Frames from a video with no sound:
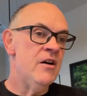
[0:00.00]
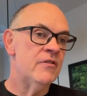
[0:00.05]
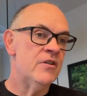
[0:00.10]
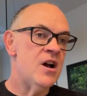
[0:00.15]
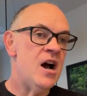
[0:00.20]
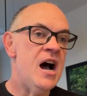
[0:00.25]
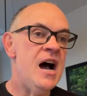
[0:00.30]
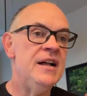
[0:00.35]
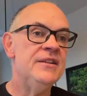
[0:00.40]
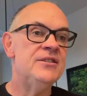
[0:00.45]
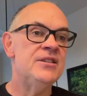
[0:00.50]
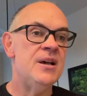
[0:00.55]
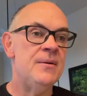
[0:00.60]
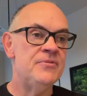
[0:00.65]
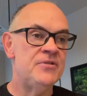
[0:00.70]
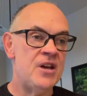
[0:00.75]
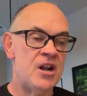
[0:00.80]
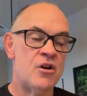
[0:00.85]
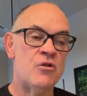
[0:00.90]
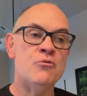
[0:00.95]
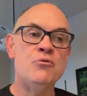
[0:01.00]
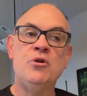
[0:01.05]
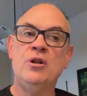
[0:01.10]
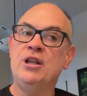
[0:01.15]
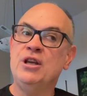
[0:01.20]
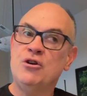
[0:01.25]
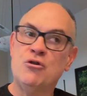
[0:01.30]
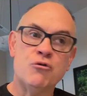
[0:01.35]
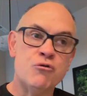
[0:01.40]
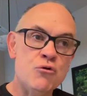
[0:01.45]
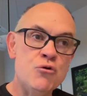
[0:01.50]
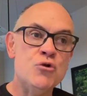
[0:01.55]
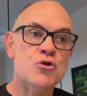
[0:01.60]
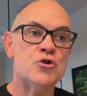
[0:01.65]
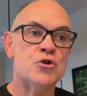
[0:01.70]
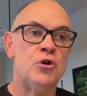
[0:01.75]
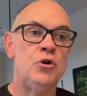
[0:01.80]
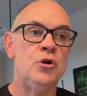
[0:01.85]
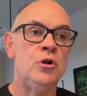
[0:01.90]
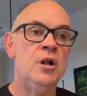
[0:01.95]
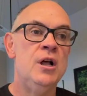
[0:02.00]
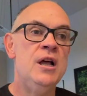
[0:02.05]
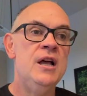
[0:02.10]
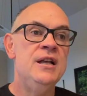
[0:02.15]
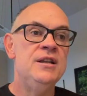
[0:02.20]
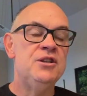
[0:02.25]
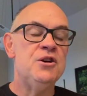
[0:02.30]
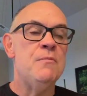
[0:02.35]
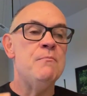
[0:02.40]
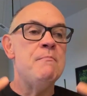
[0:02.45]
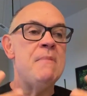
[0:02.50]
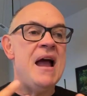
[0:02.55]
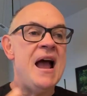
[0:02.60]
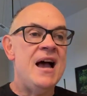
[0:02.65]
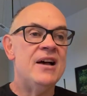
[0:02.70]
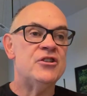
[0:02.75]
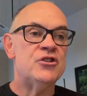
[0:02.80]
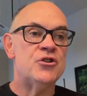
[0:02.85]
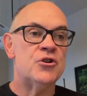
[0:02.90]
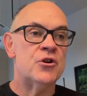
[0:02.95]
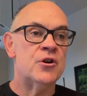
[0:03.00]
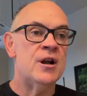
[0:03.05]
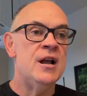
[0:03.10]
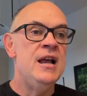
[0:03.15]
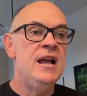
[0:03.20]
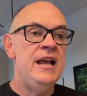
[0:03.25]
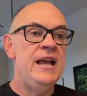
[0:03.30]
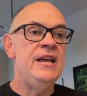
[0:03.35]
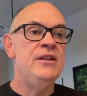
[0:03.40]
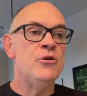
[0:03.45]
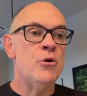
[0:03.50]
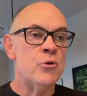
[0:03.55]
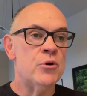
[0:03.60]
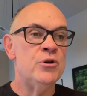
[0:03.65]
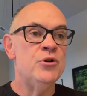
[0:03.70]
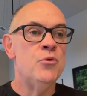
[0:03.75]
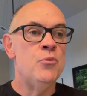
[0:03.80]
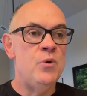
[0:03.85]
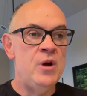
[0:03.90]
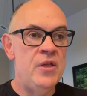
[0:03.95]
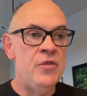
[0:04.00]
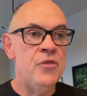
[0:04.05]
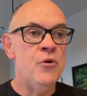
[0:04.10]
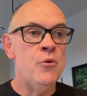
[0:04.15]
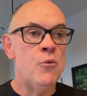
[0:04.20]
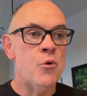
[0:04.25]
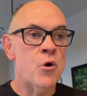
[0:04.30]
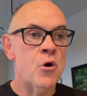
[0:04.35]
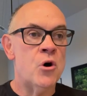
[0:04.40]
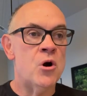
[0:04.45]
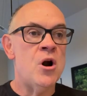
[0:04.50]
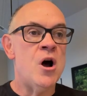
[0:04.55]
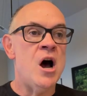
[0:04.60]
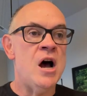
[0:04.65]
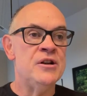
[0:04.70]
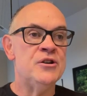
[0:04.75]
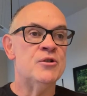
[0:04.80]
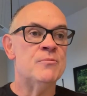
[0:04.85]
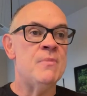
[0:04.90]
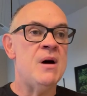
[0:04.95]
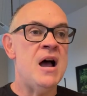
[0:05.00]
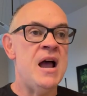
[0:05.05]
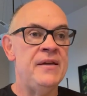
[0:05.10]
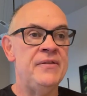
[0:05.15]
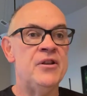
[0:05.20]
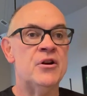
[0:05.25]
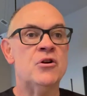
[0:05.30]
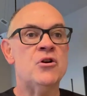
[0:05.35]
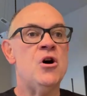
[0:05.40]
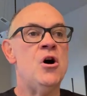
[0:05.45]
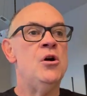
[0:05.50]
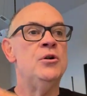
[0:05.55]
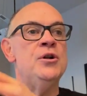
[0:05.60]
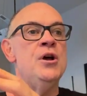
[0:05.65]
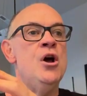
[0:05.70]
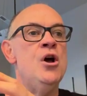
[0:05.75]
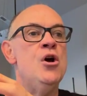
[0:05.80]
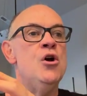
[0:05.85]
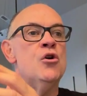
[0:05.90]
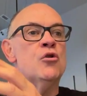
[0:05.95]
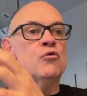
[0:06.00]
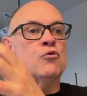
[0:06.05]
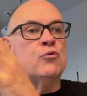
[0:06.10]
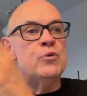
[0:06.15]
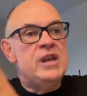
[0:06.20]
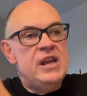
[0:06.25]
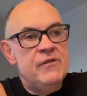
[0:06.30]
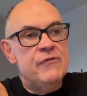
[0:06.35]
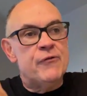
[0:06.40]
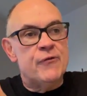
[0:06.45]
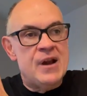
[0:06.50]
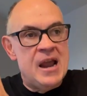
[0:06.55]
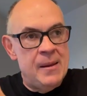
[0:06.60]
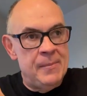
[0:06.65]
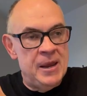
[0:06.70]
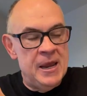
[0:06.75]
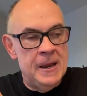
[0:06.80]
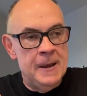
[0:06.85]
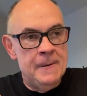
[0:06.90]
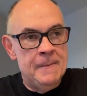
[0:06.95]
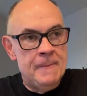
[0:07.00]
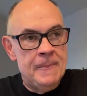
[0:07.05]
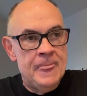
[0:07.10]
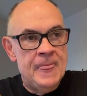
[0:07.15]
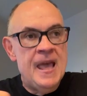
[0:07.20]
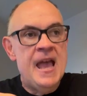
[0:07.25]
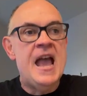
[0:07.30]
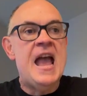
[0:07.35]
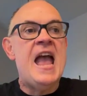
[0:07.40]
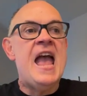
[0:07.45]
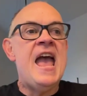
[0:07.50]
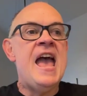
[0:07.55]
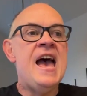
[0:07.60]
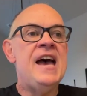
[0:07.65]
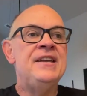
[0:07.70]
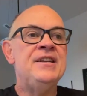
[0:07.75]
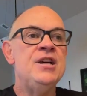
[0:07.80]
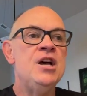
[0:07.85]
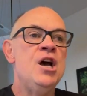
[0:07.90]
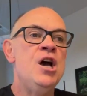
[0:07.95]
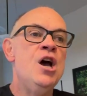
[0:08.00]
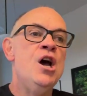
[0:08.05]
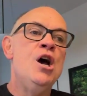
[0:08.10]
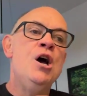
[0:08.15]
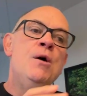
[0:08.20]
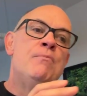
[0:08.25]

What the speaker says: of concepts that are really crucial to master in order to win the war on your mind. They're called reframing and